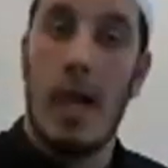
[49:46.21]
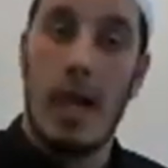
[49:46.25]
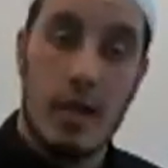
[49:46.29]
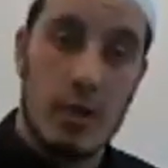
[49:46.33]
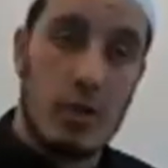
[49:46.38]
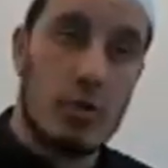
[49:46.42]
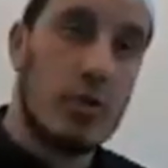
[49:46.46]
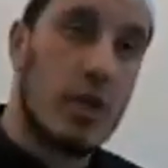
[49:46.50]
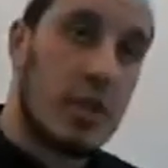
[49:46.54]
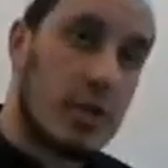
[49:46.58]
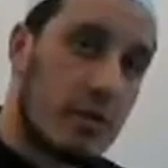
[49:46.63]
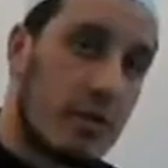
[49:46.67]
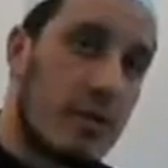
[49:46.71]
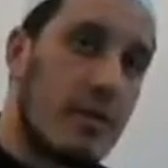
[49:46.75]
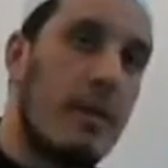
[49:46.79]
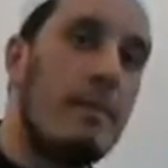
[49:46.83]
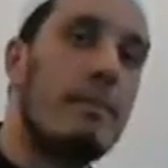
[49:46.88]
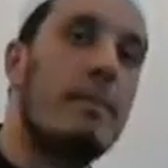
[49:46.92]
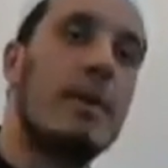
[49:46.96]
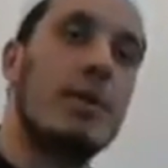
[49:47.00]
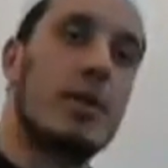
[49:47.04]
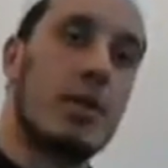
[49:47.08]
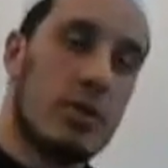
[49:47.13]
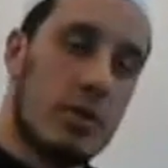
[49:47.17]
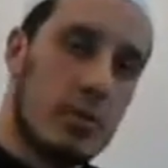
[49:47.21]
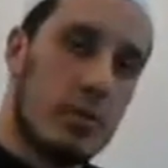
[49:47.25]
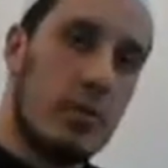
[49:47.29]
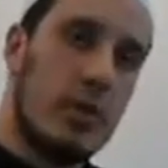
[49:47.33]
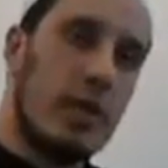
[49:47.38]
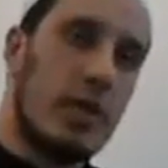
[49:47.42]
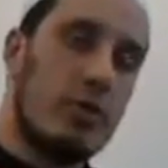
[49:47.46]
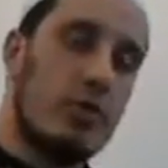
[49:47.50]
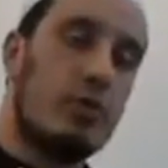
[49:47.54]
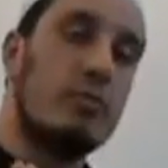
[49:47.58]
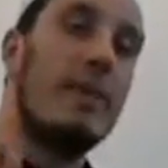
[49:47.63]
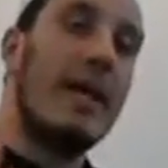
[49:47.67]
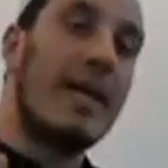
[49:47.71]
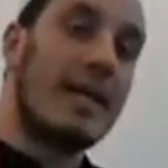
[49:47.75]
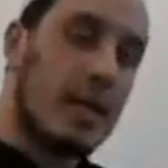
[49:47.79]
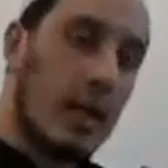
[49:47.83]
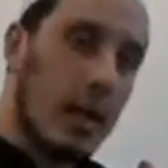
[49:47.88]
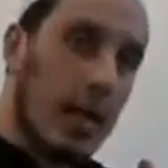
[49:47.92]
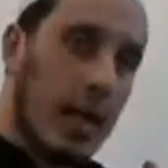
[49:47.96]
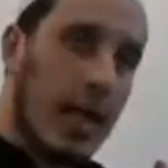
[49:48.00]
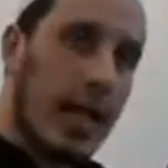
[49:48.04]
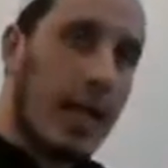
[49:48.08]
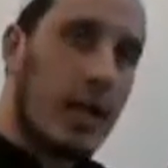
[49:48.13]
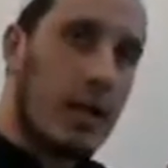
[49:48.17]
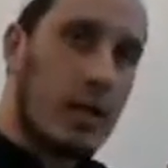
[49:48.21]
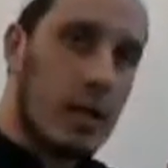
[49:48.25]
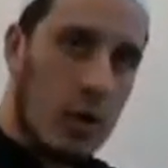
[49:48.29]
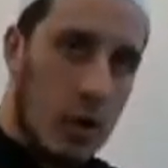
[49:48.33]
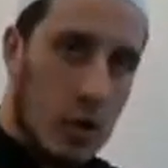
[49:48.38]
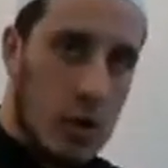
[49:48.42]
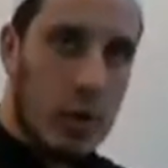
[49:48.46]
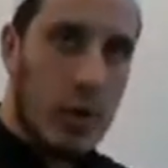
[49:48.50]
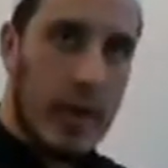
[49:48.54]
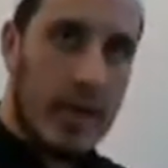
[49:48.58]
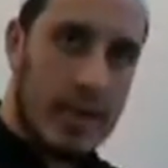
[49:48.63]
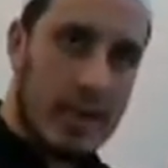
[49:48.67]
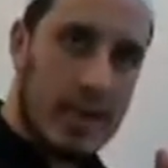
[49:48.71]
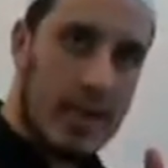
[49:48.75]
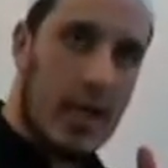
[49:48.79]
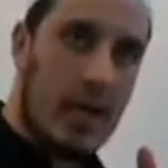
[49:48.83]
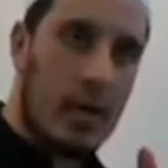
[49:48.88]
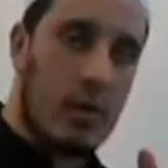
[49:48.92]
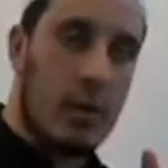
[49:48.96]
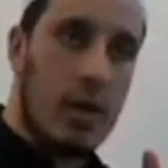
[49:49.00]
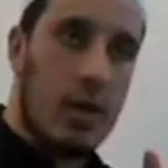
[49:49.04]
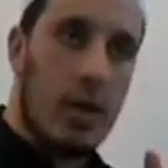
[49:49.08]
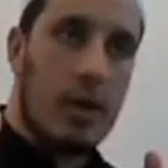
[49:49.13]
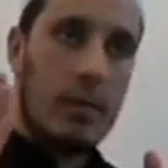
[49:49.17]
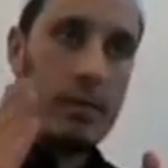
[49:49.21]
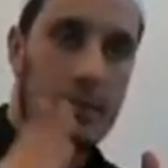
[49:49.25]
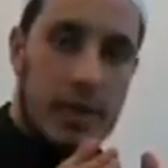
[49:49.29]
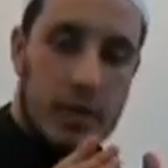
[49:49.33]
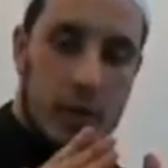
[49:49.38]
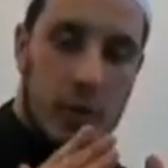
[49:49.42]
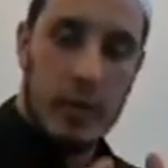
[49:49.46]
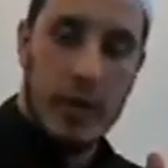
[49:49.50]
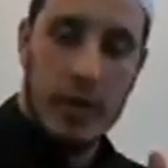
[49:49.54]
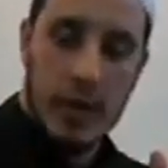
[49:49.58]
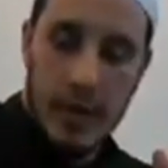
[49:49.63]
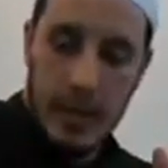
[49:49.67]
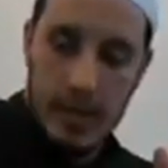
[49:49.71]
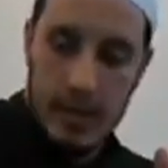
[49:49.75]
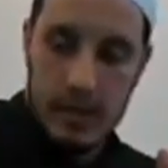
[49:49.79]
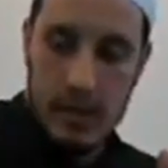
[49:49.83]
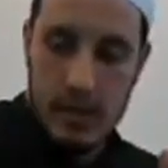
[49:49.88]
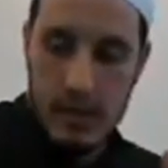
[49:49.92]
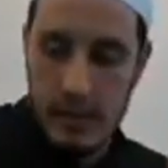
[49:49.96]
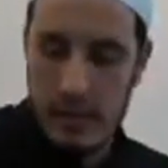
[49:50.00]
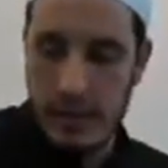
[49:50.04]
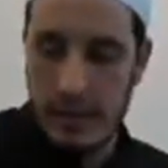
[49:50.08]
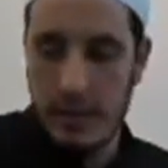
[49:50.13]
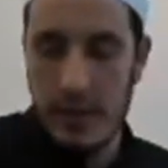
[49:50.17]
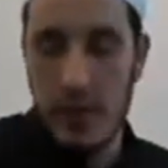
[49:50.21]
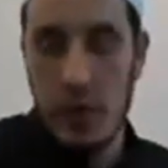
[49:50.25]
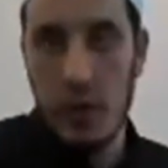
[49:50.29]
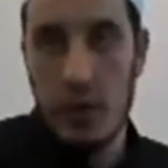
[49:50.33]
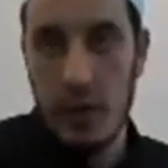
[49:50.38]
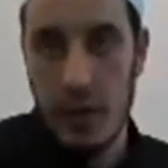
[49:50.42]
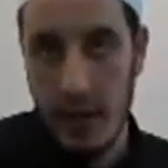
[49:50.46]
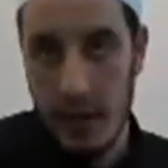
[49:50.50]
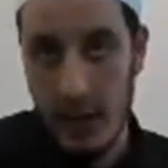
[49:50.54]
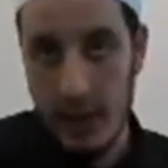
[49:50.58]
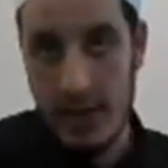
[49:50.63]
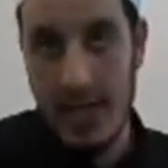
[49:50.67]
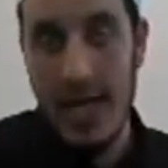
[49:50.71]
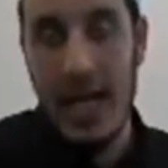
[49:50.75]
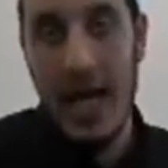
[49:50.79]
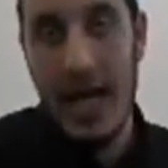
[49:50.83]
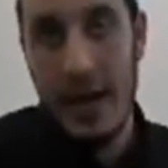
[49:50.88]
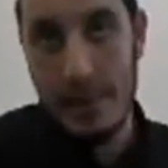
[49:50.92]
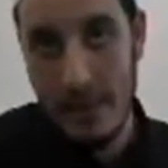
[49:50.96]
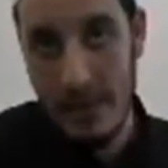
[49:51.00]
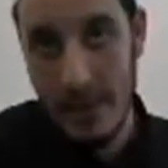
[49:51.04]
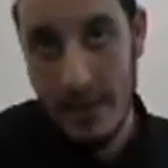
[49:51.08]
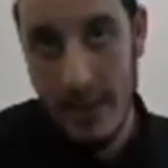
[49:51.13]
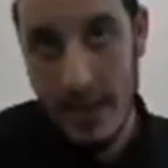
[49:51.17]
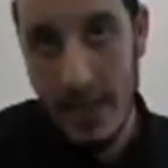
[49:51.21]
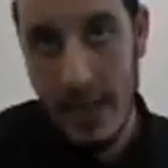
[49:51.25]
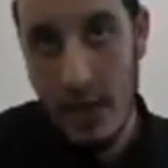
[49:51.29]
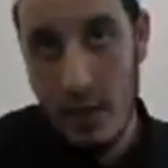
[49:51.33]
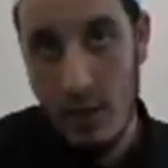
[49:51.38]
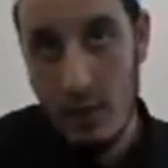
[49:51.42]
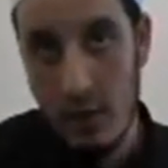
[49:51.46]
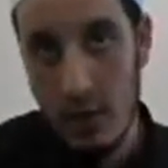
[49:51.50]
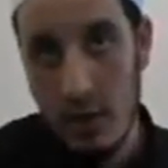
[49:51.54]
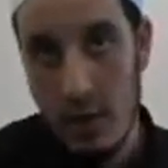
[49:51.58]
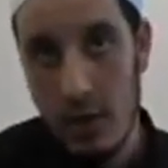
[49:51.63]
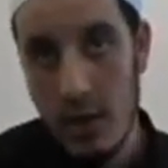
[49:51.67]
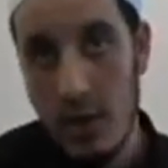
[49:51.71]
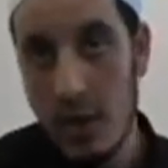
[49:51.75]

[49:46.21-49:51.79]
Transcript: So just remember, just we need to make the link always now between these few things that happened now